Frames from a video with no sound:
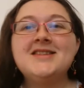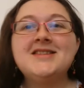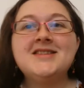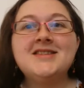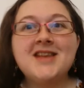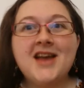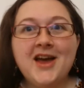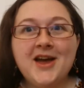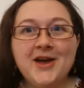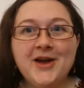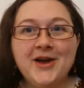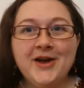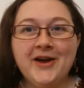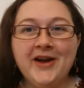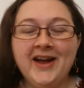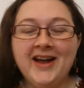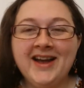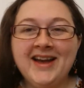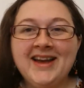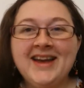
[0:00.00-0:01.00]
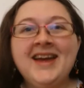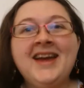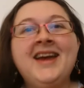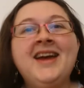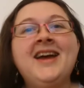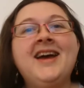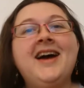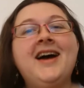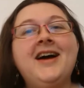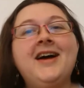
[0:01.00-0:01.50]
So
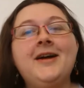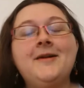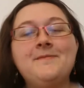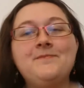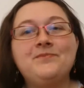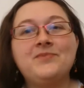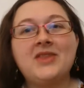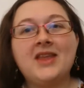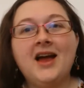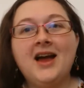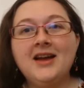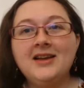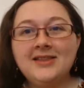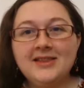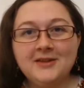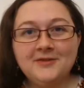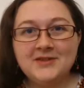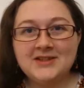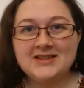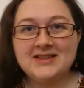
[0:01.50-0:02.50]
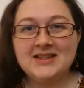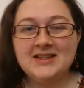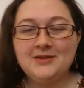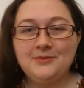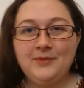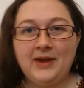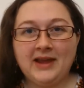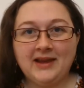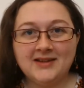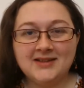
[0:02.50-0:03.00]
I'd love to see your
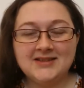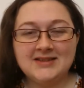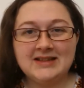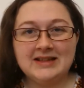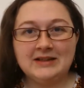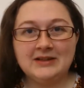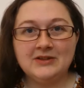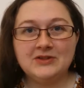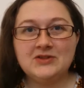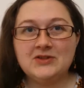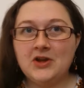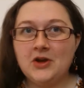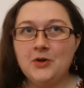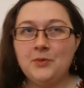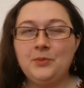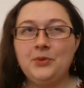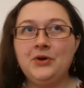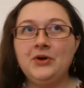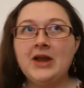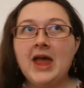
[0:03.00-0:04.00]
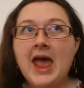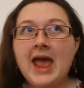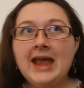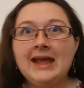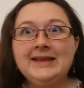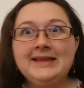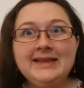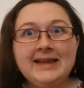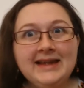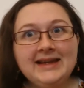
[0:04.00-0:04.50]
makes still, so put a
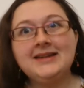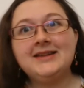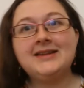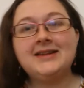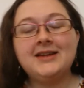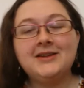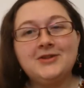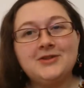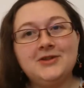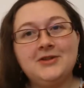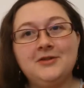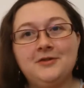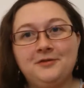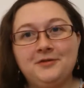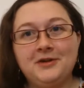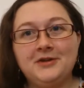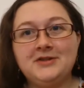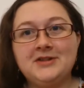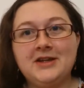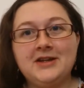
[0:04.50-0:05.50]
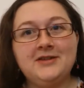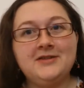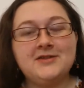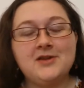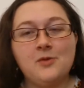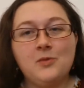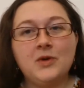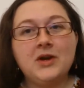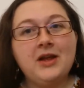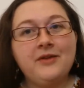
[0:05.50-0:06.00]
link to your photos
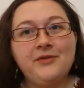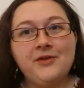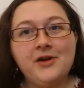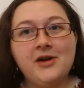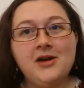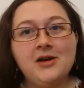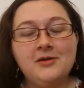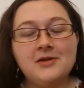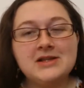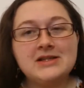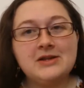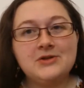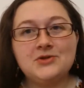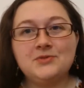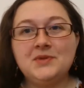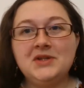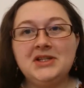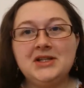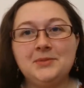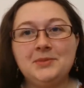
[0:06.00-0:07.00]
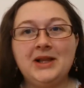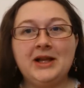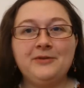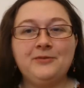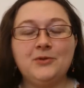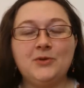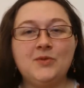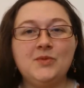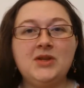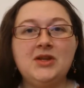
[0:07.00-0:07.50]
on whatever social media
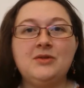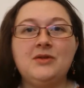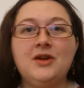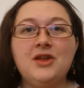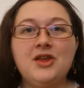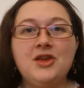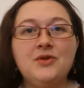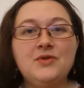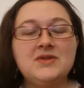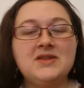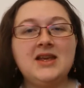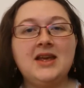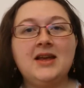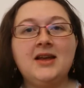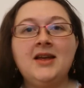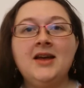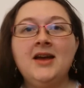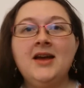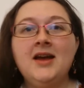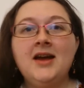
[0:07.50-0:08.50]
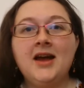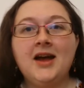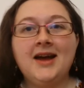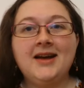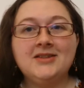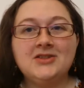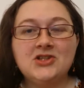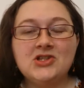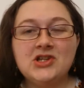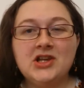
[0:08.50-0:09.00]
platform you are using
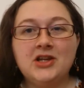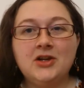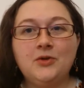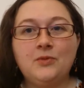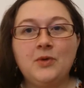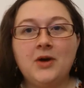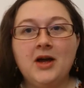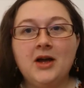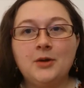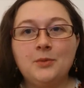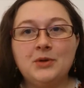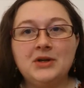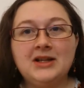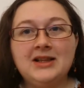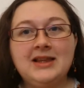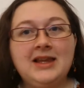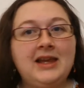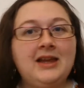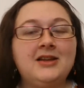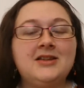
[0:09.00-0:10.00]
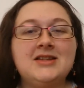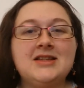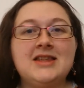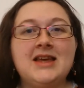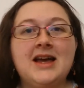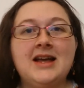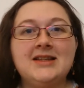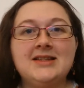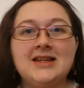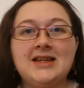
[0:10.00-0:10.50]
to share your work. Put a link to
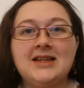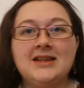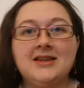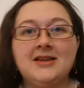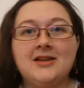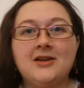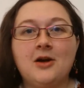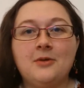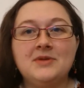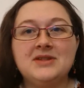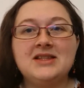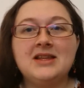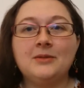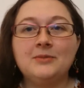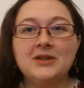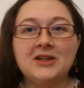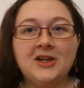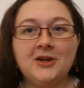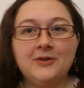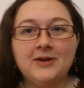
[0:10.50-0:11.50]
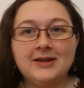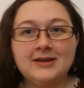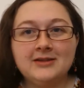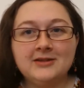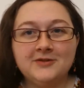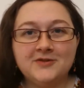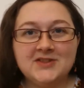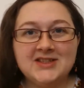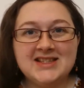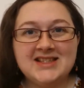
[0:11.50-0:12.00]
that in the comments down below. I'd
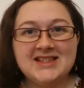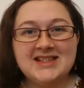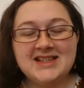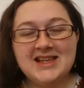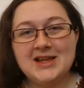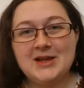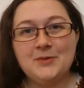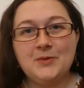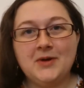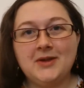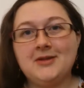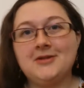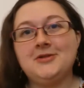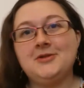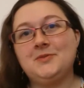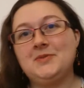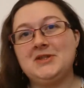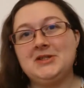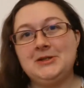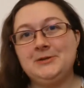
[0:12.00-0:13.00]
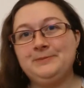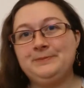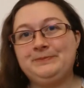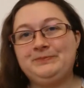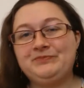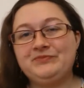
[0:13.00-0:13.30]
love to see what you're up to.